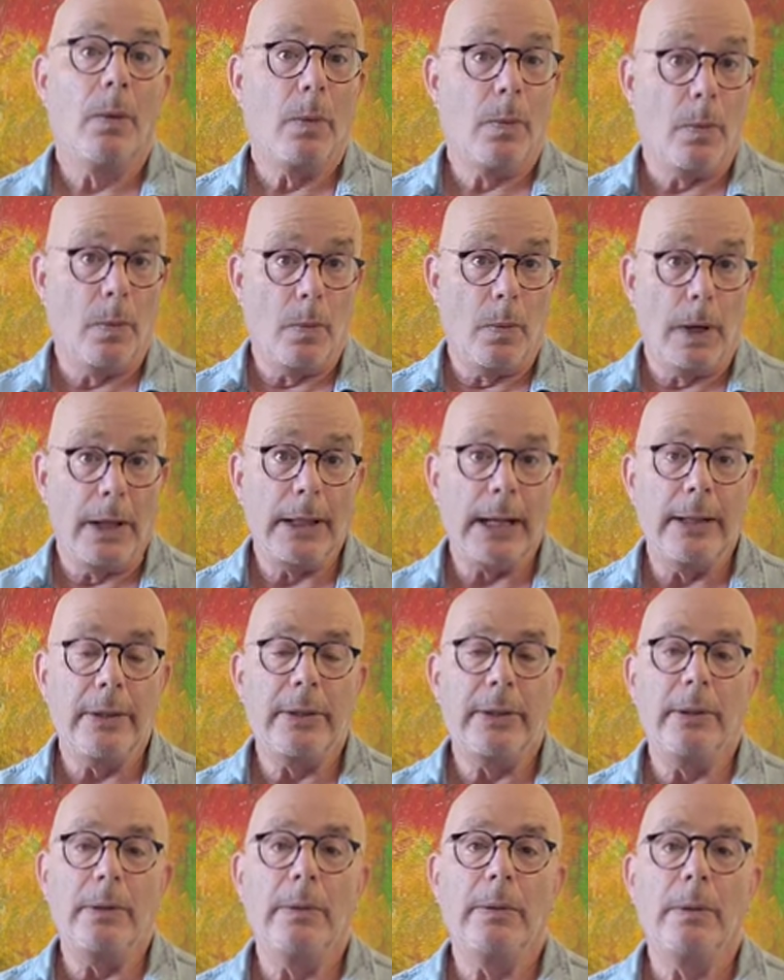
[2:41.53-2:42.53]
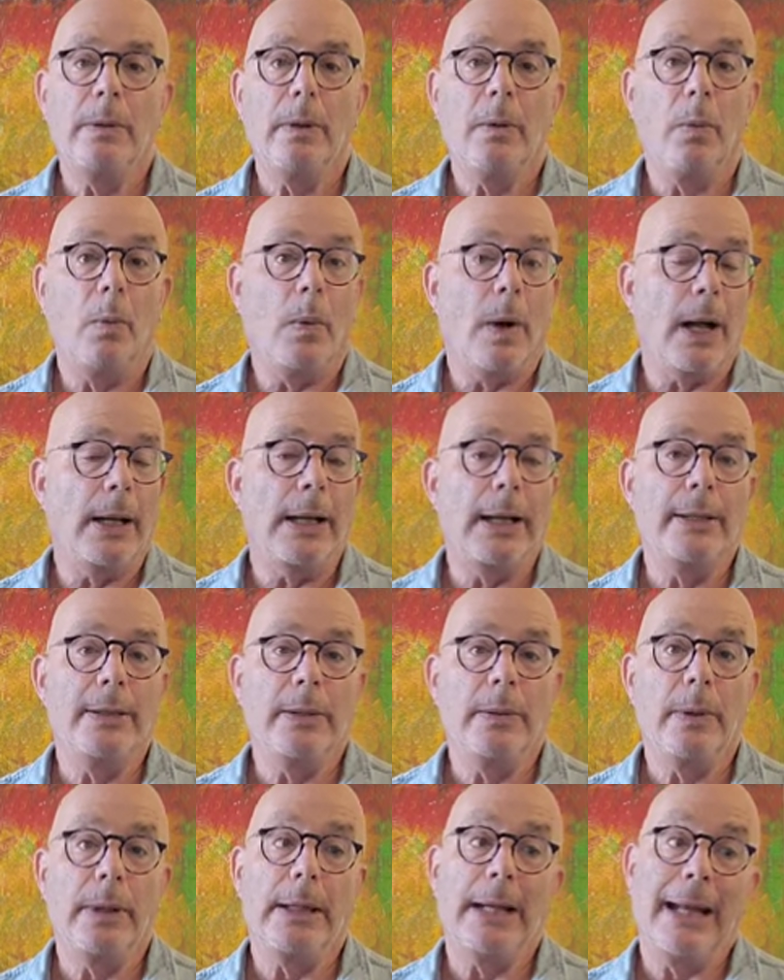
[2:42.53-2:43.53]
what I do, why I
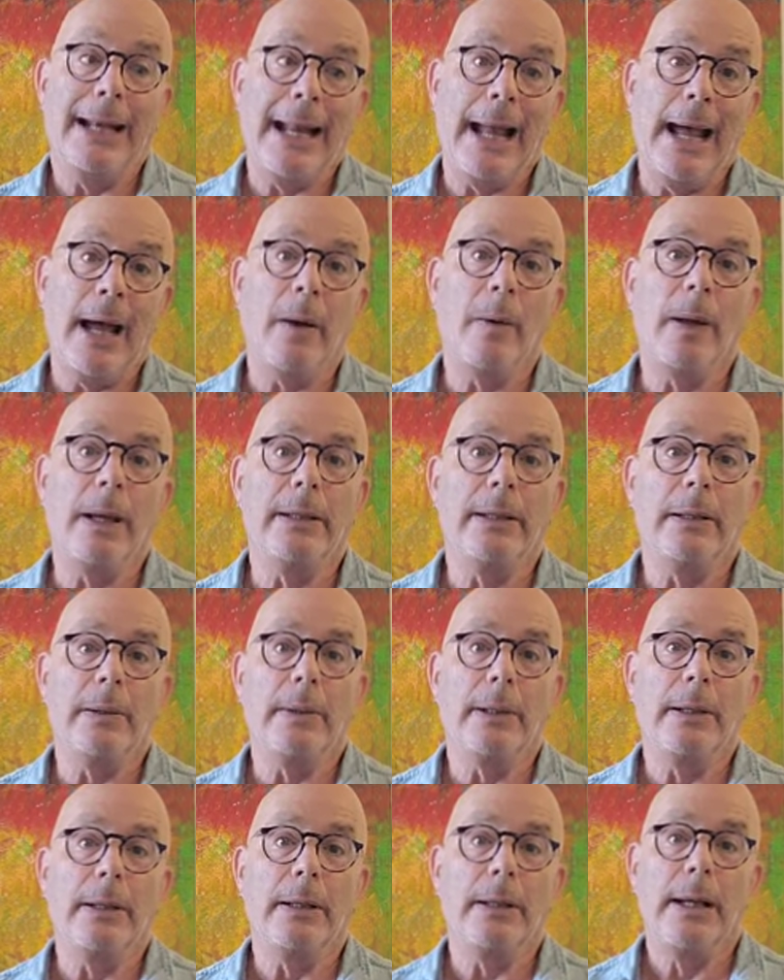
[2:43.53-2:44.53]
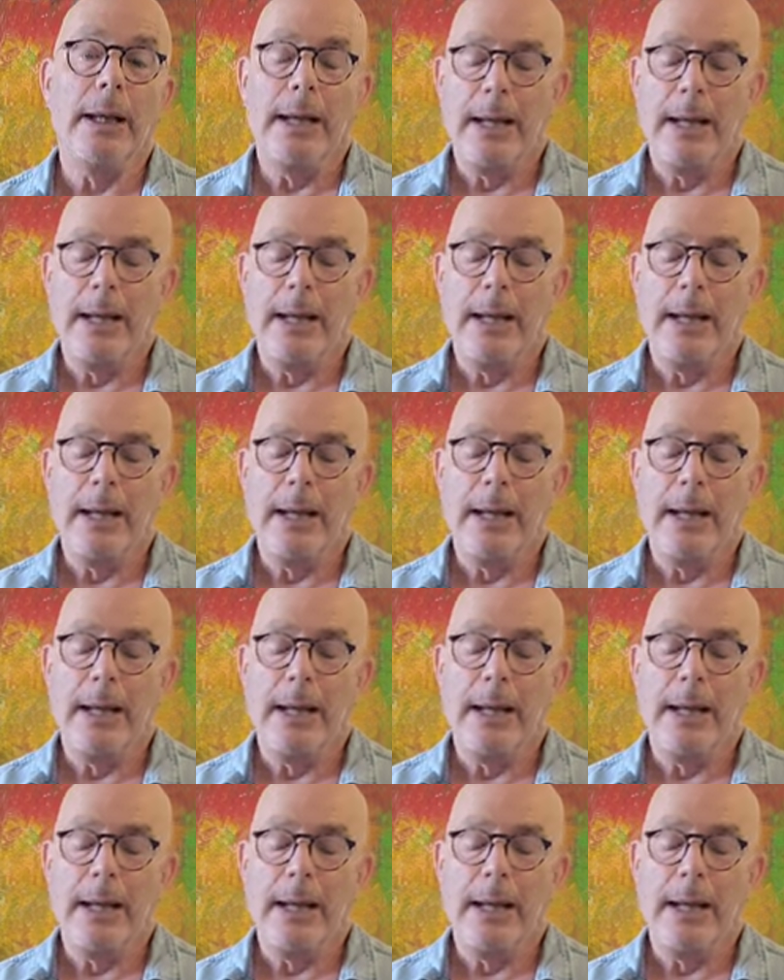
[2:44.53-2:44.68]
do it, and how I do it.